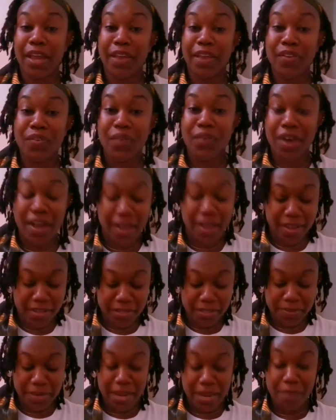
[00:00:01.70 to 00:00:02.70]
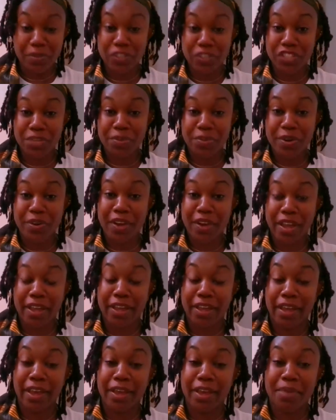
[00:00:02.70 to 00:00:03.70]
Hey you guys, my name is Shamira,
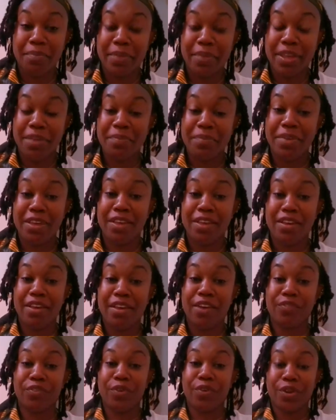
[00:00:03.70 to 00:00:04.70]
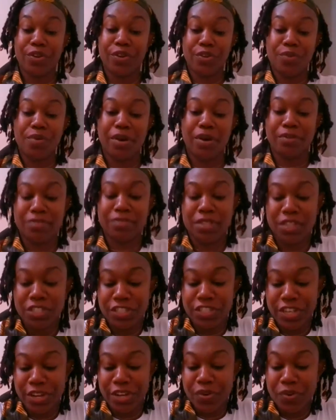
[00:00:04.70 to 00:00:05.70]
aka Mimi. If you're new, welcome to the
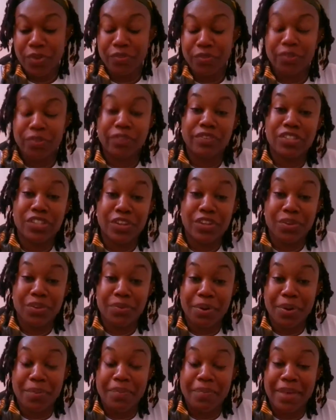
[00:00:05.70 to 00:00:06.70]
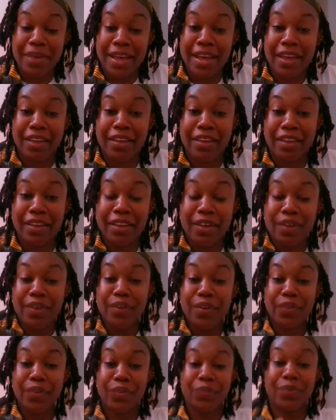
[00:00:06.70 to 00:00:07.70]
channel. If you're returning, welcome back.
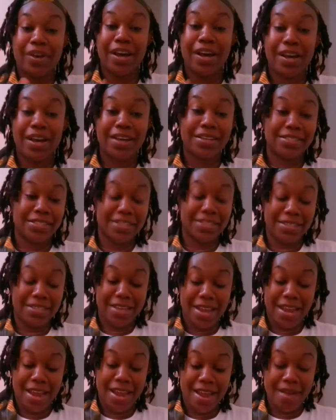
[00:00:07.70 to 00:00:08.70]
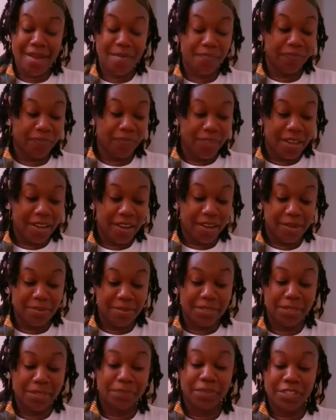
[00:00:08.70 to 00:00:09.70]
You guys, today
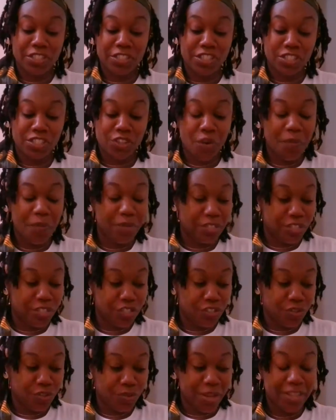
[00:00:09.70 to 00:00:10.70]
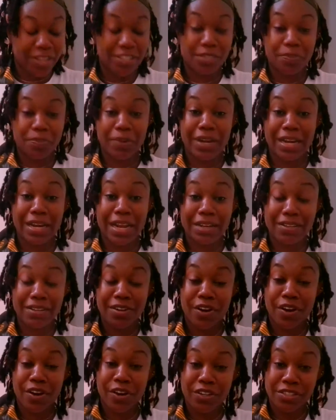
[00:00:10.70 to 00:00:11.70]
something just told me to do a spread. I did an
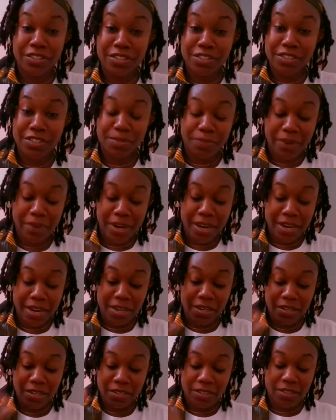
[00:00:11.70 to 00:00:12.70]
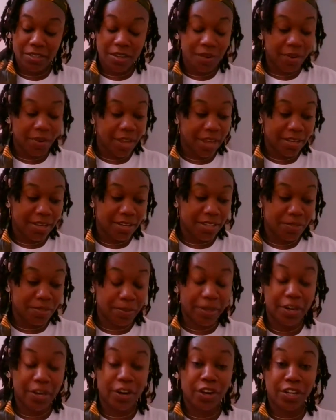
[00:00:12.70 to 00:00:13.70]
early spread. Okay, I did a
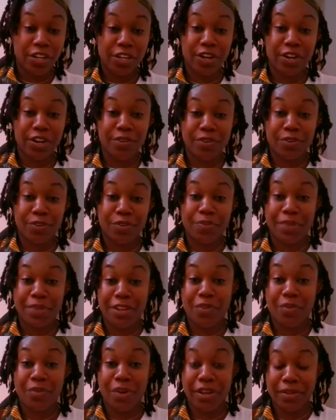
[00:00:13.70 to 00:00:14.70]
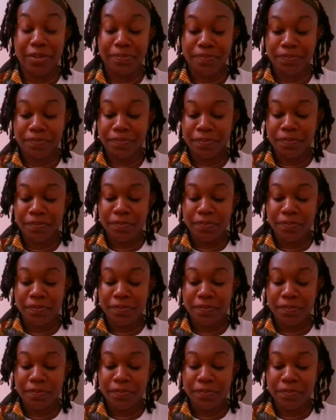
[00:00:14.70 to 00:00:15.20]
spread earlier, a little mini one.